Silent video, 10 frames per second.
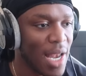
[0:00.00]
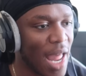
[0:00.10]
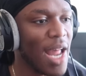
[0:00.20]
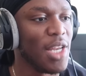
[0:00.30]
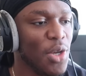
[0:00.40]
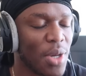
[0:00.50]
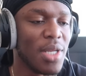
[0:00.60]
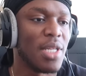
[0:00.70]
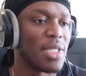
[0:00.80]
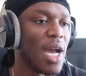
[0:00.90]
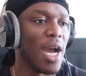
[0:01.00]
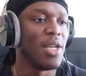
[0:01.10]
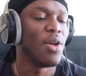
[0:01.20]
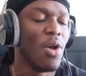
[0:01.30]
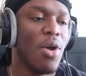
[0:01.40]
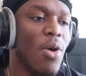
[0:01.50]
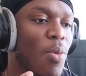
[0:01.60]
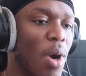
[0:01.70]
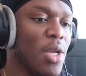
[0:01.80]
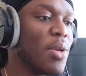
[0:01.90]
And then you can decide
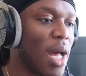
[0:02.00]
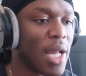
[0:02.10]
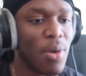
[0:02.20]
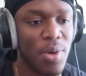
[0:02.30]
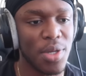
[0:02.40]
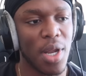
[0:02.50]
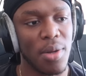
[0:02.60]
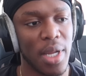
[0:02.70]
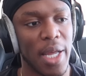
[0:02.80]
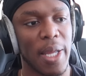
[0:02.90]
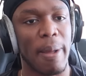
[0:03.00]
what you like and what you don't like.